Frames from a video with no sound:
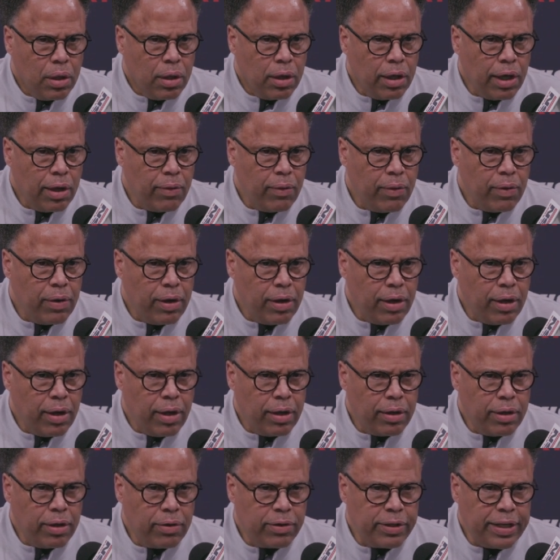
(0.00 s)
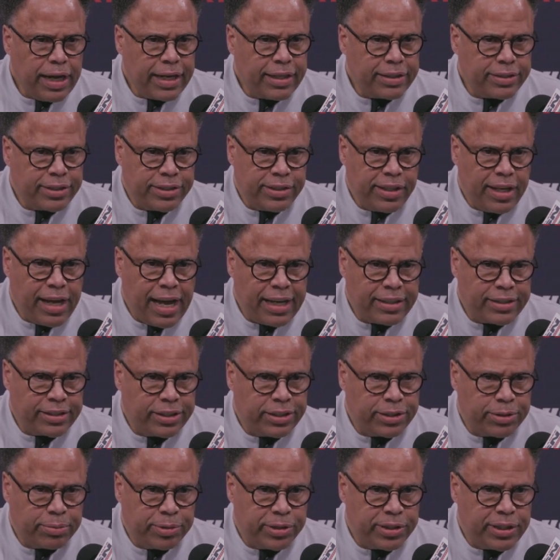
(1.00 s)
Yeah, well, there were
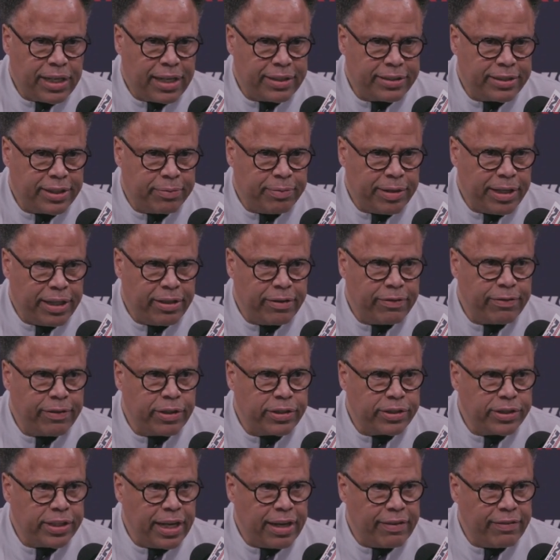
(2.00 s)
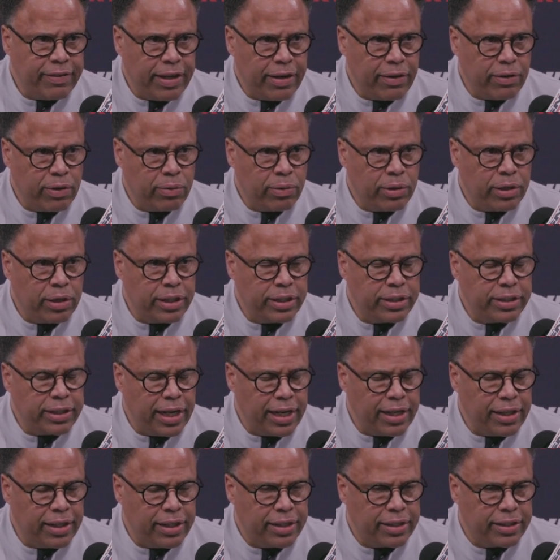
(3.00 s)
actually some shots they made in the first half that were really tightly